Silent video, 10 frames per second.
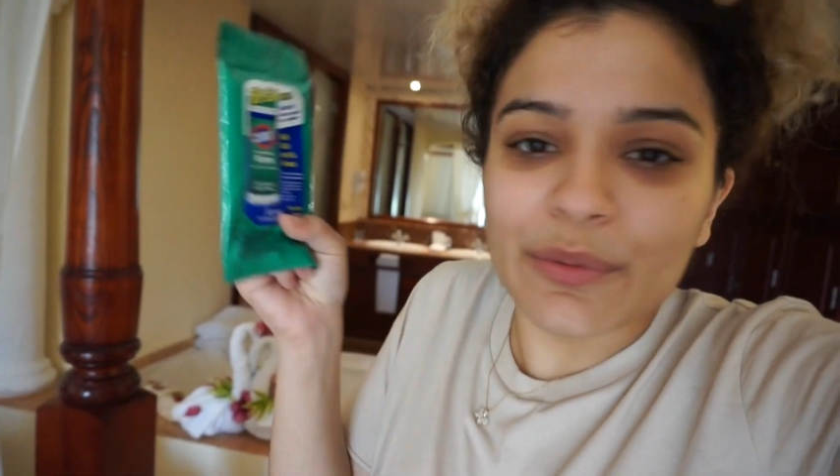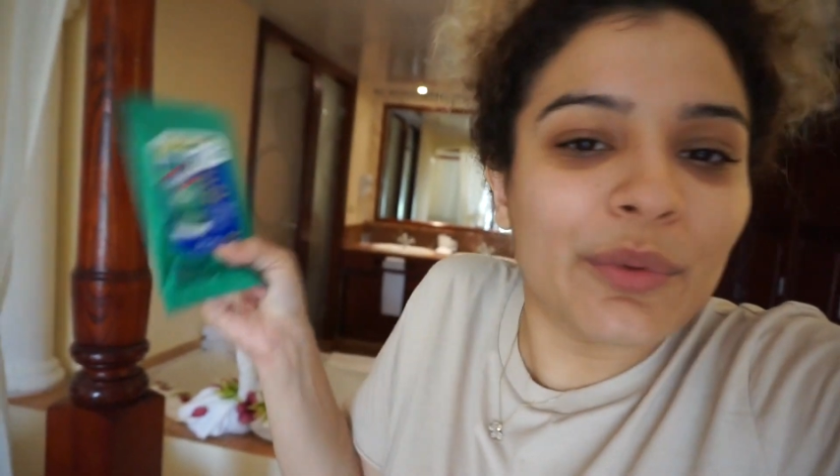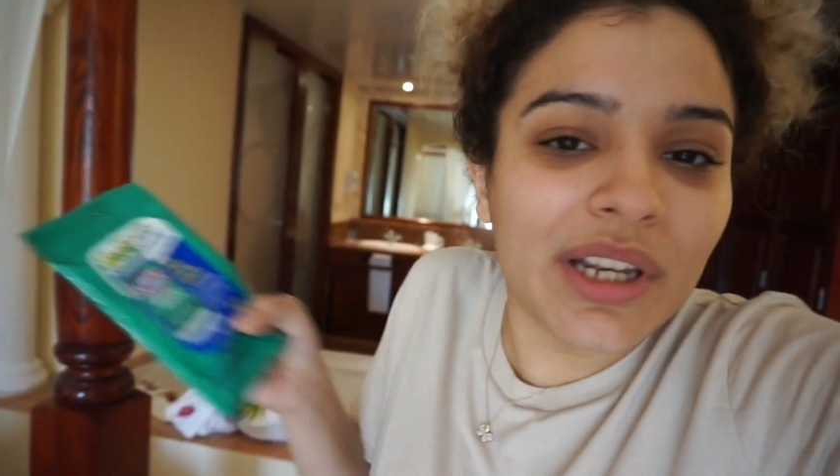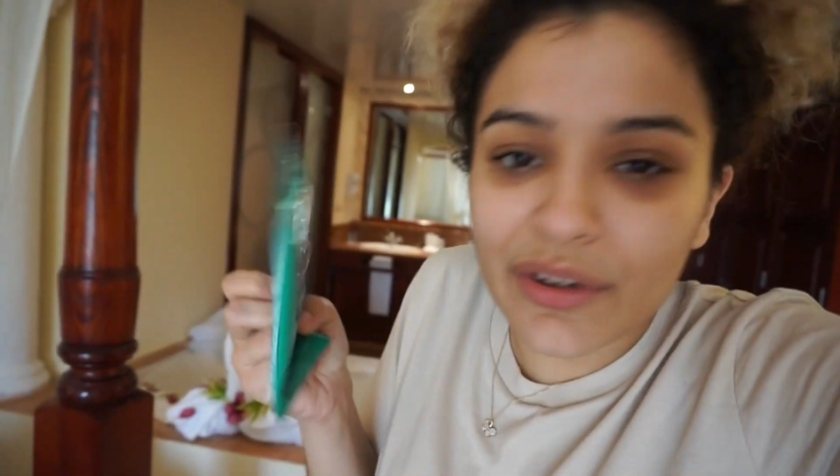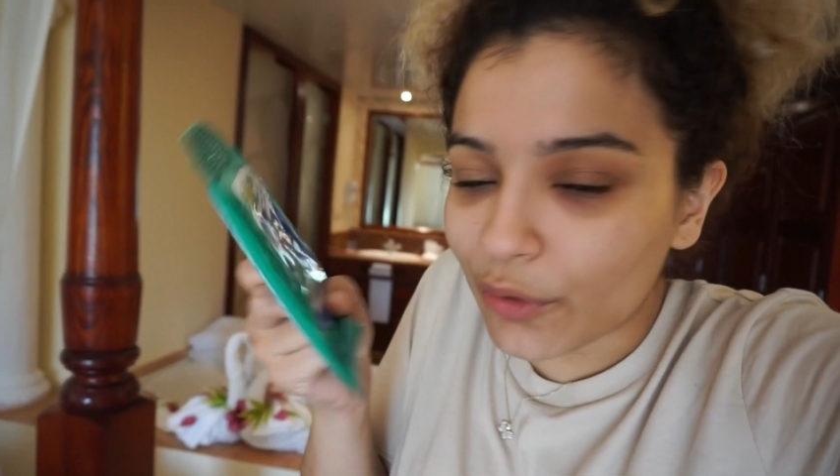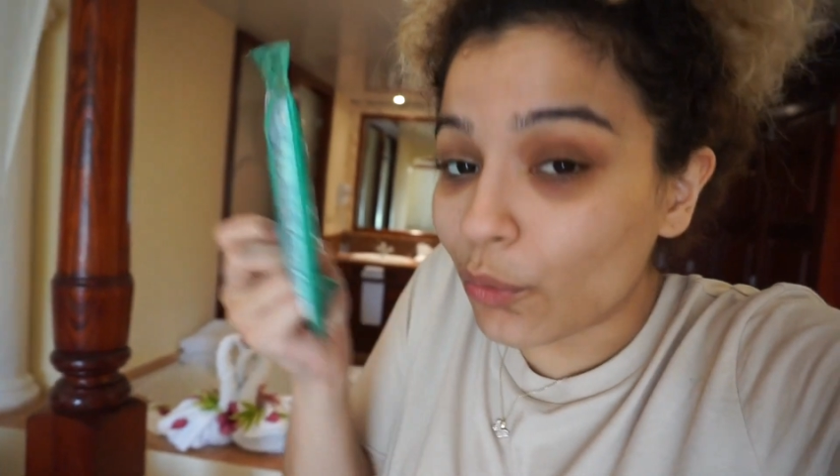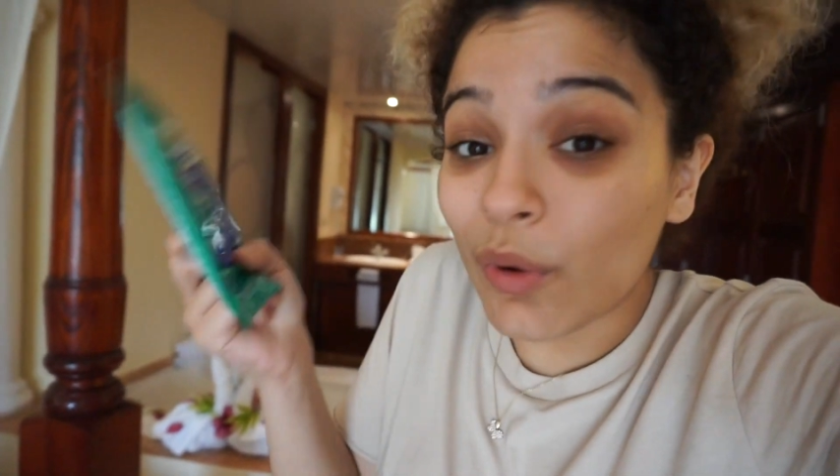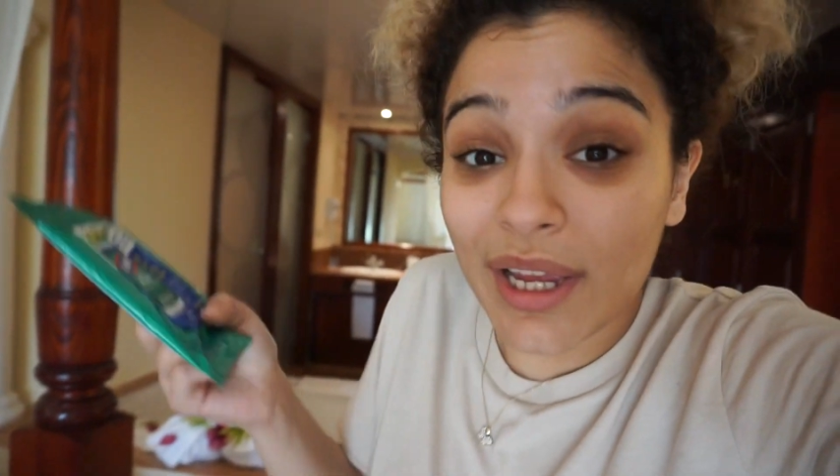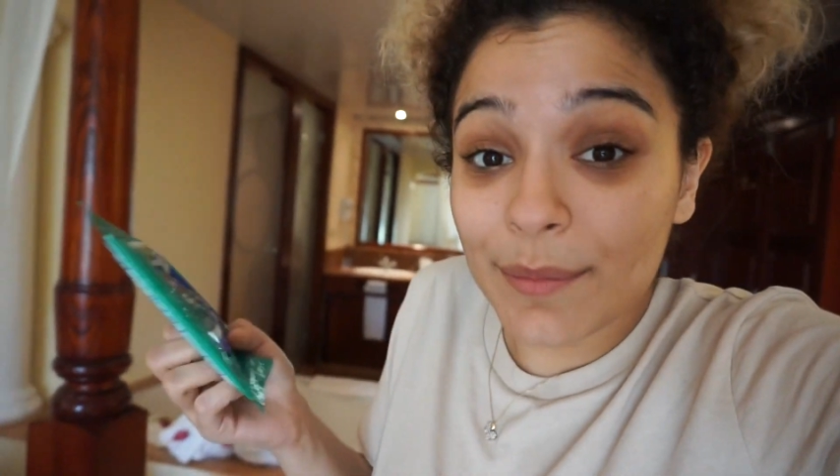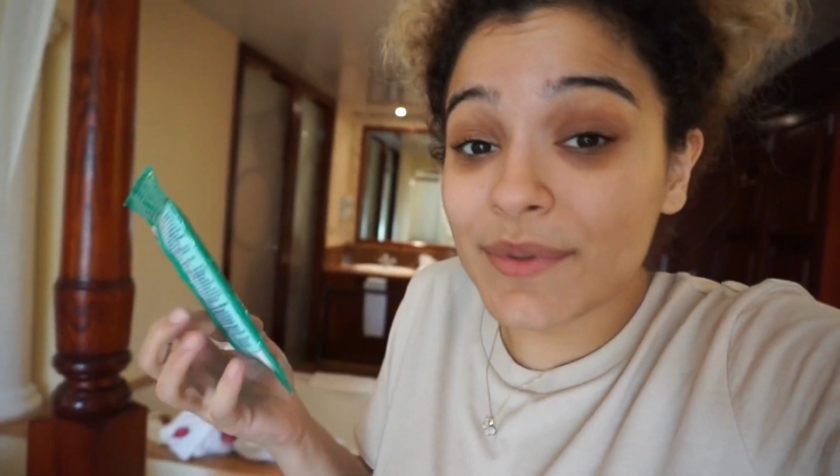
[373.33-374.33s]
whatever
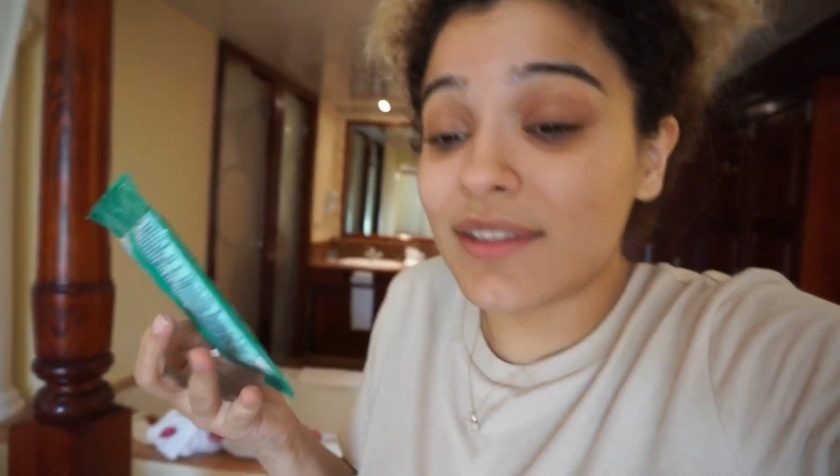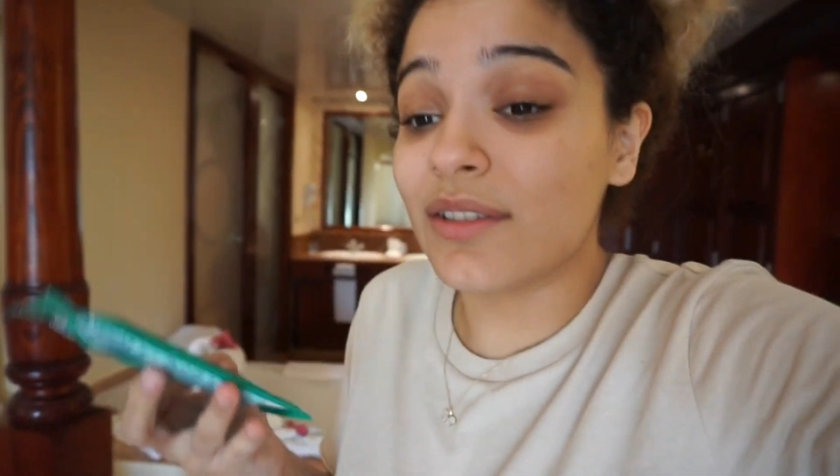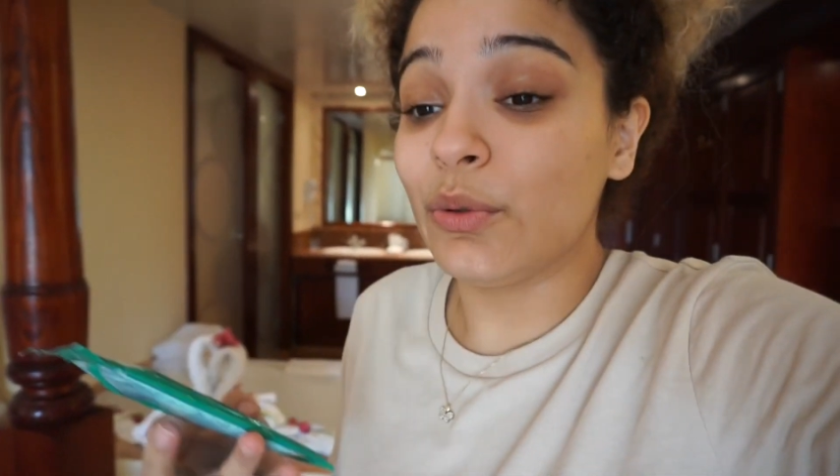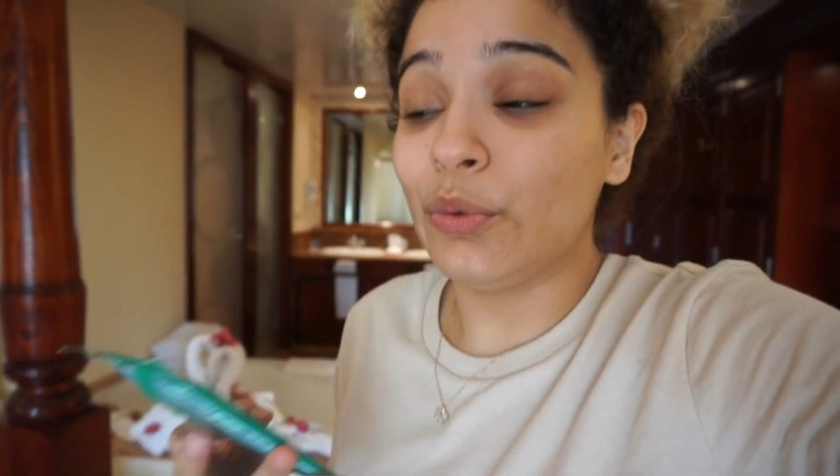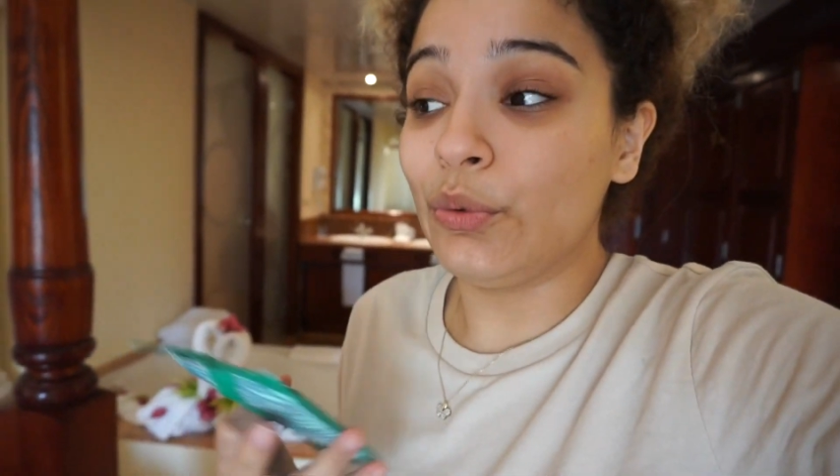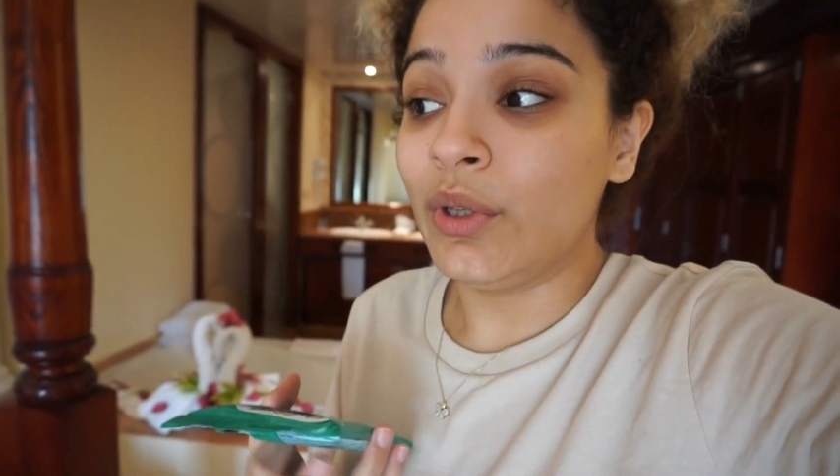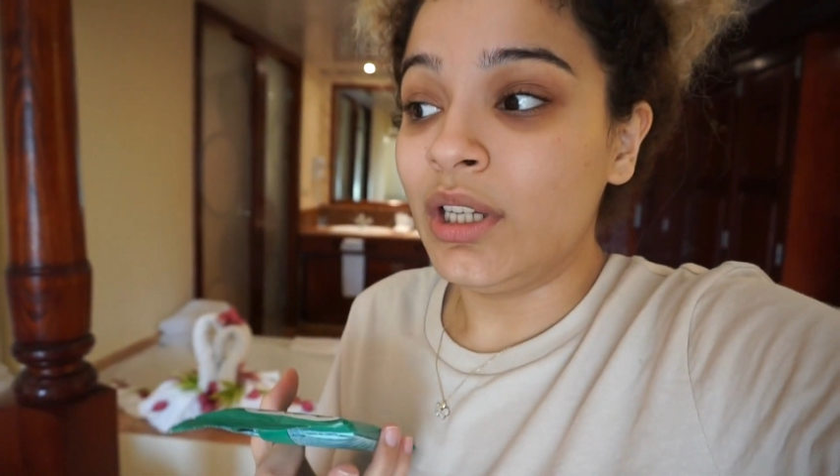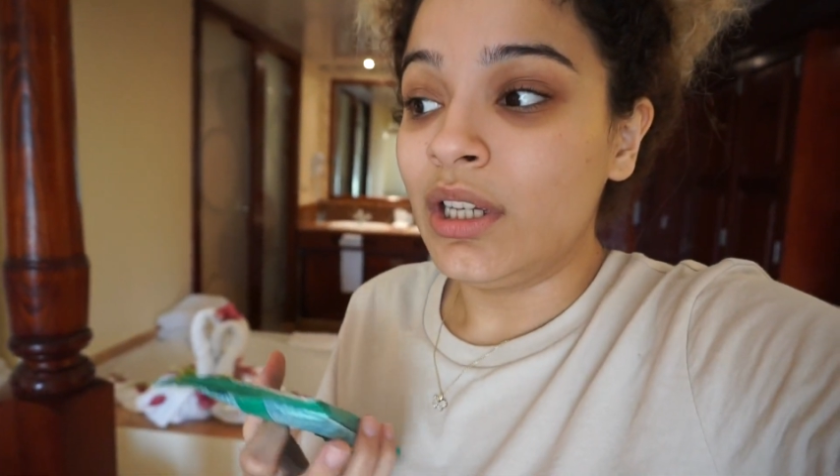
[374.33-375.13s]
wipes to